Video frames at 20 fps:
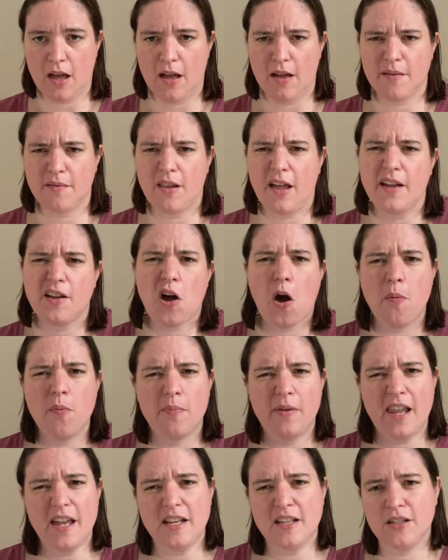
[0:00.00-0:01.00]
like
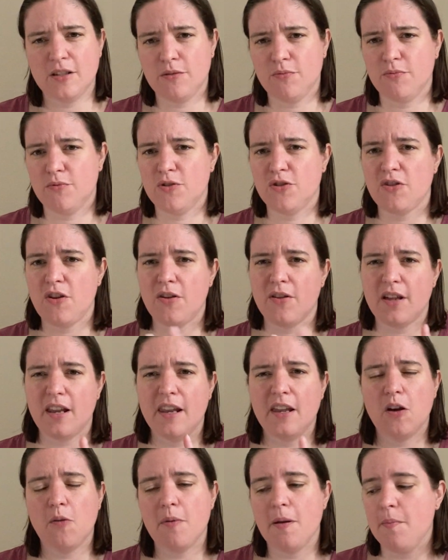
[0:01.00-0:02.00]
Commonplace stroke a
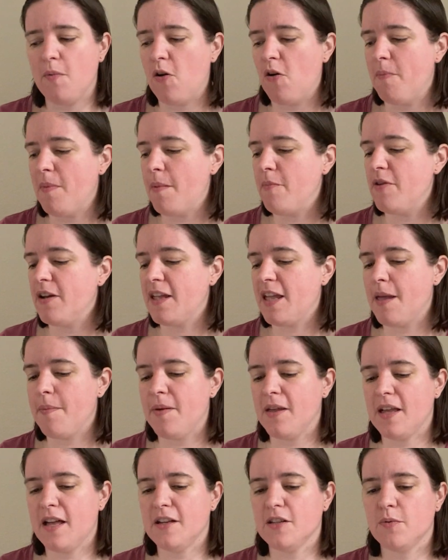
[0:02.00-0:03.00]
little bit more memory
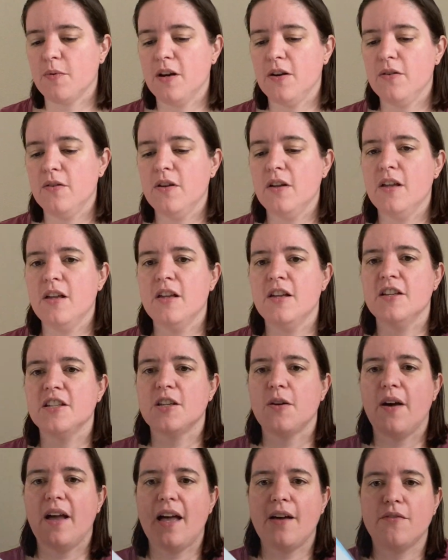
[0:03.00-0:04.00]
keeping as well.
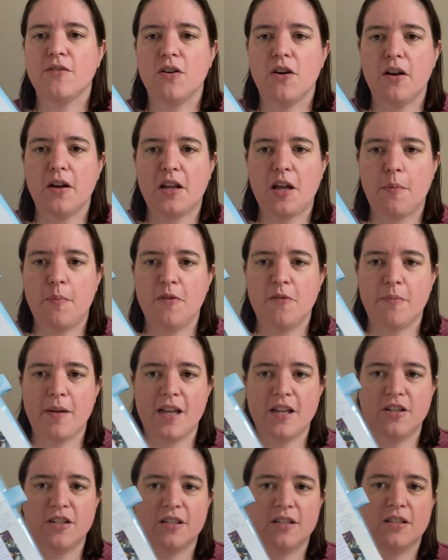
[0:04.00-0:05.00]
So I have got a couple of
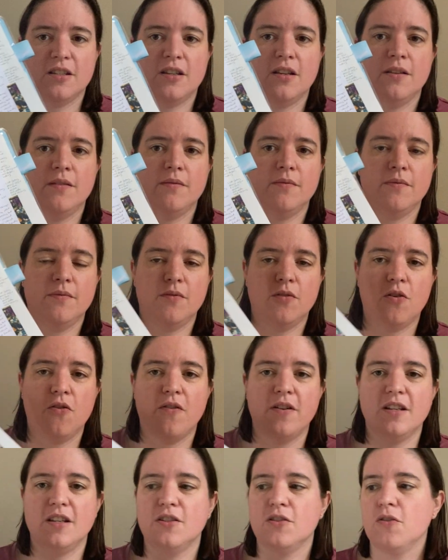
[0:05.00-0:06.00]
pages
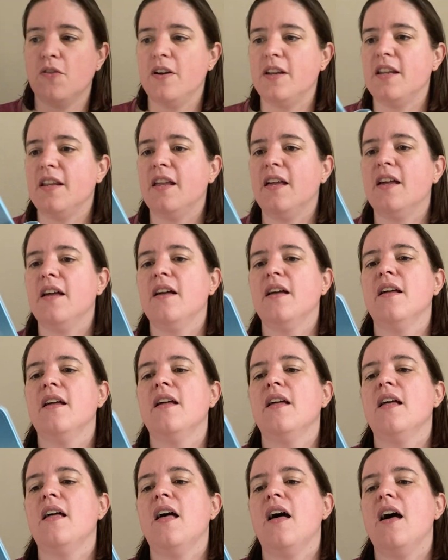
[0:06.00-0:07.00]
already sorted in here.
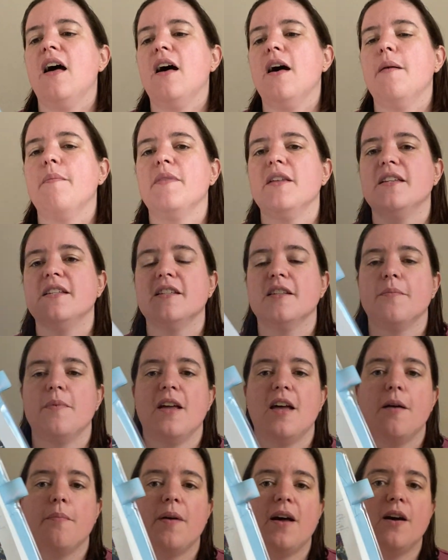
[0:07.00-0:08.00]
This is a
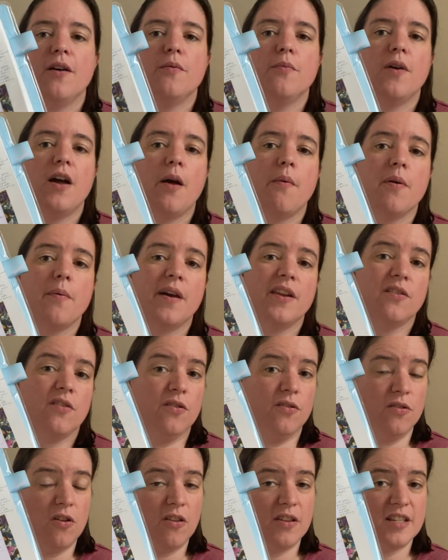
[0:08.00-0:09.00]
bit about where we went
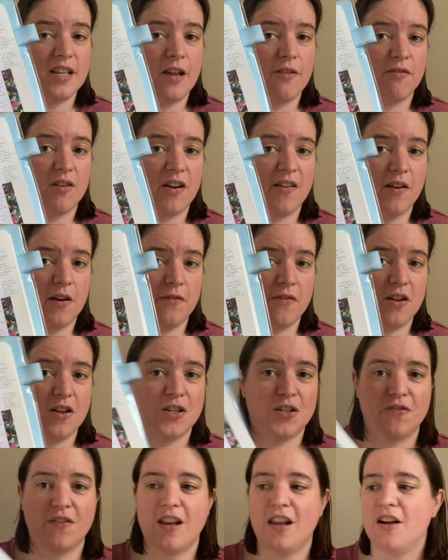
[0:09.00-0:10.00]
on holiday for our
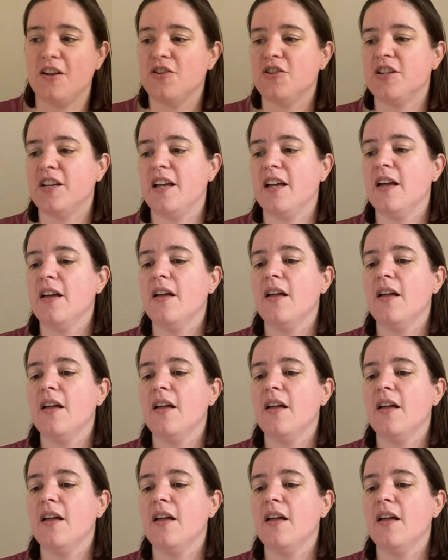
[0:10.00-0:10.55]
anniversary last year.